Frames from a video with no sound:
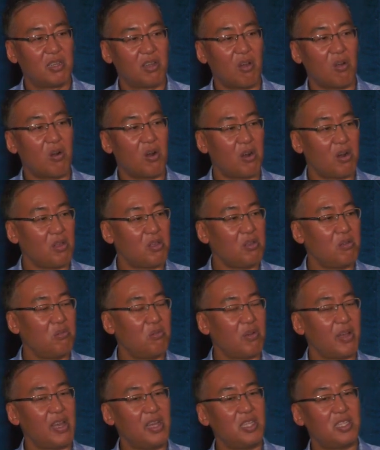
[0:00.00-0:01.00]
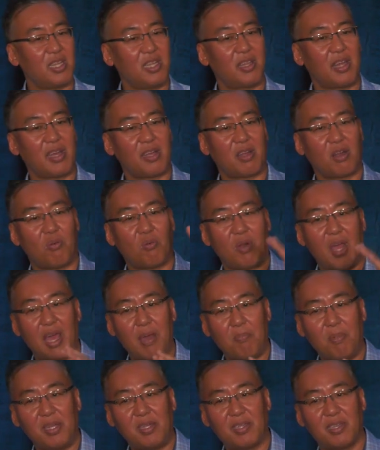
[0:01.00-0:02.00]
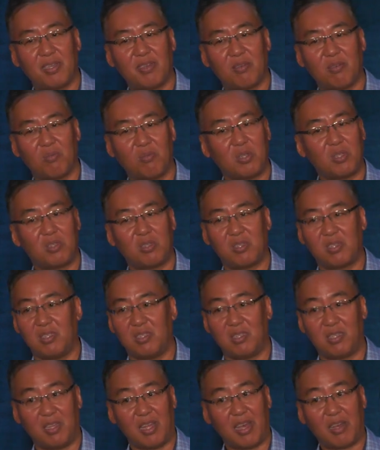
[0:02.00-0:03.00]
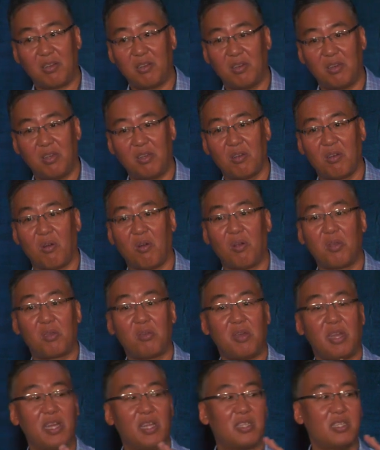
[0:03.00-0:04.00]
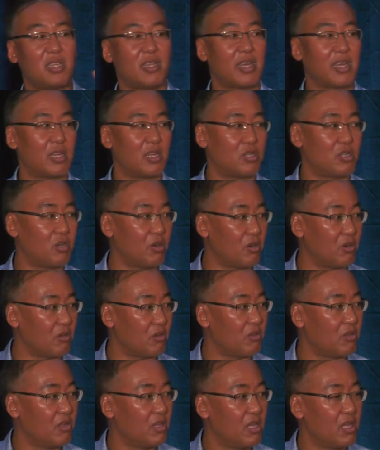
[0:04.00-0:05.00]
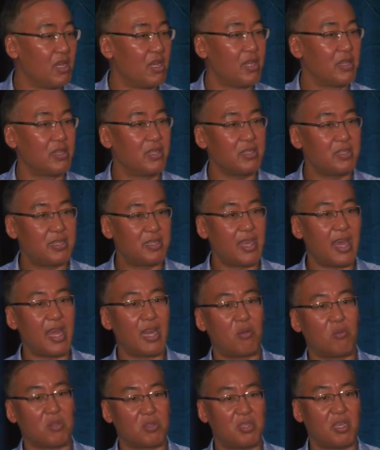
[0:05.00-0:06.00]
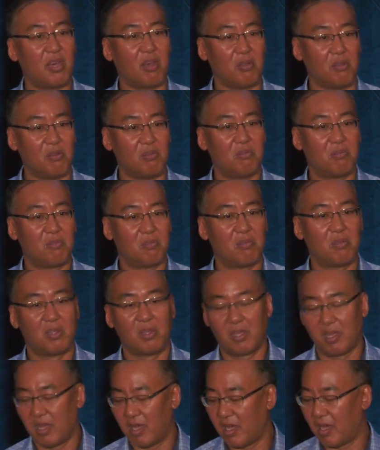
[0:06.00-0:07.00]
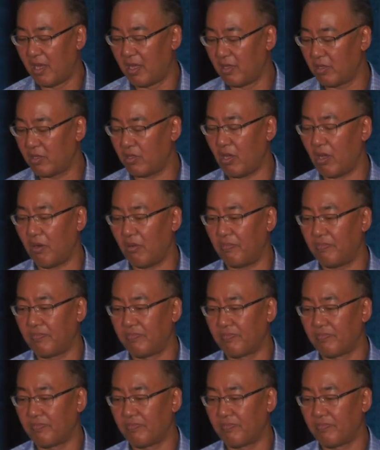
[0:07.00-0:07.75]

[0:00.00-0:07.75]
or are you aging like a rabbit, which is not good, or are you aging like a turtle? This data will tell you. So